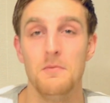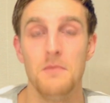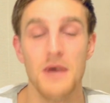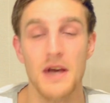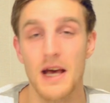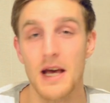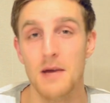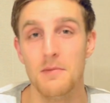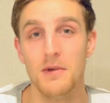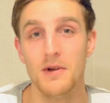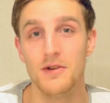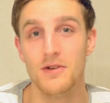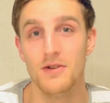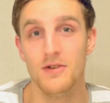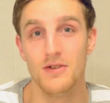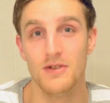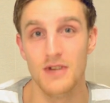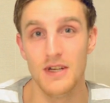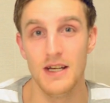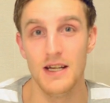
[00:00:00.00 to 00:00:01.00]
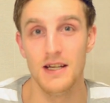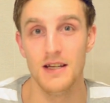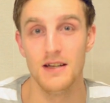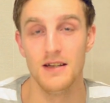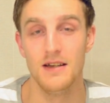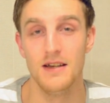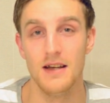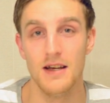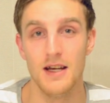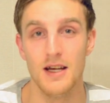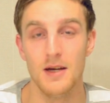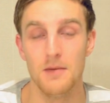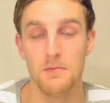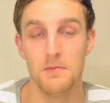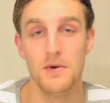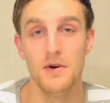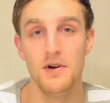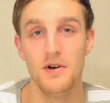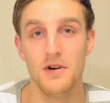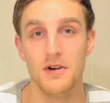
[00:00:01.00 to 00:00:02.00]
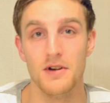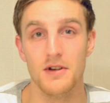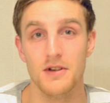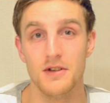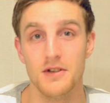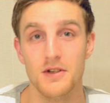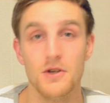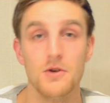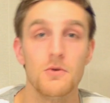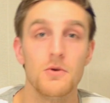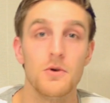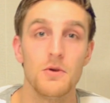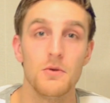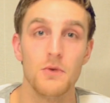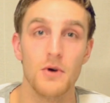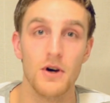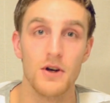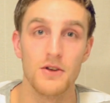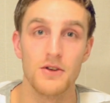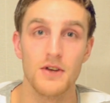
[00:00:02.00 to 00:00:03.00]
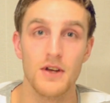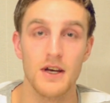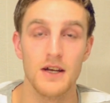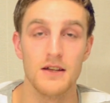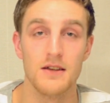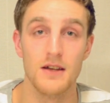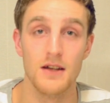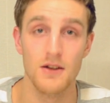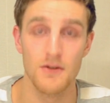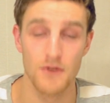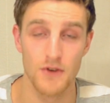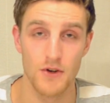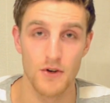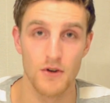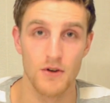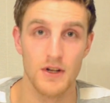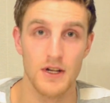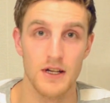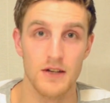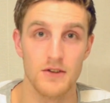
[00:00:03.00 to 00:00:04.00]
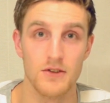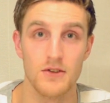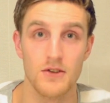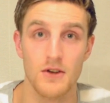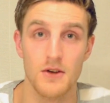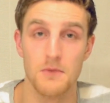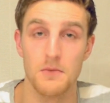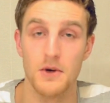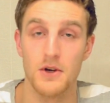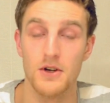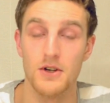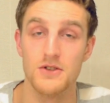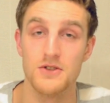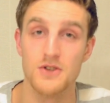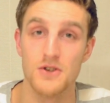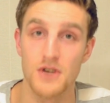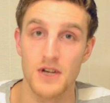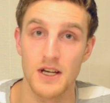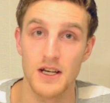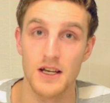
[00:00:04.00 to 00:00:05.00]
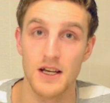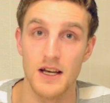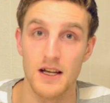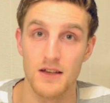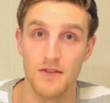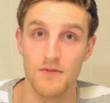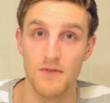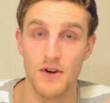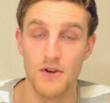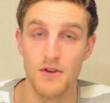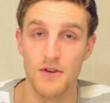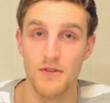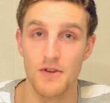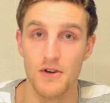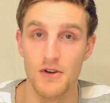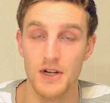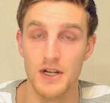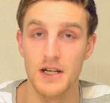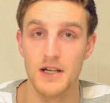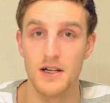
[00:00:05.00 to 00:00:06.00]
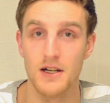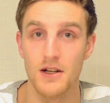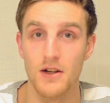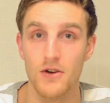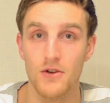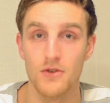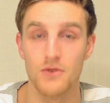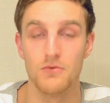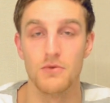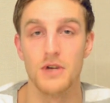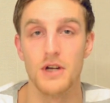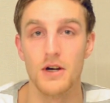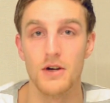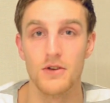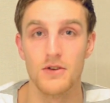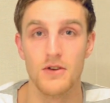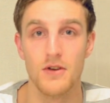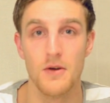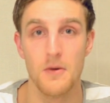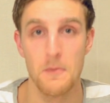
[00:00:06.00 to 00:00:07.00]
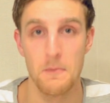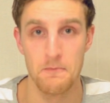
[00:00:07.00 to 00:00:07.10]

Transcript: be able to see the bird. You will want a telephoto lens, because you can get very close without